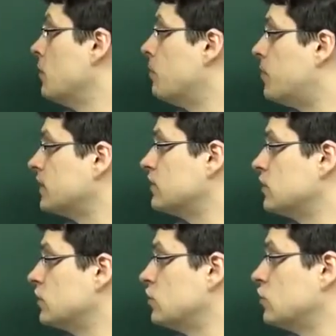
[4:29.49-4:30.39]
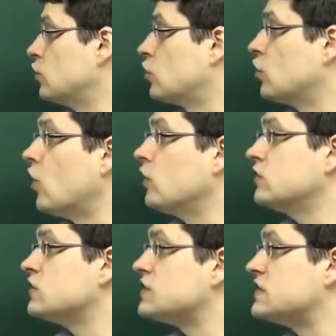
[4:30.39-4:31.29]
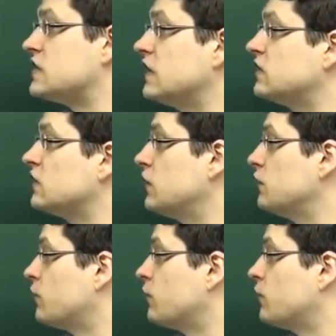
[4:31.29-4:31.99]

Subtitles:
But you could also just as easily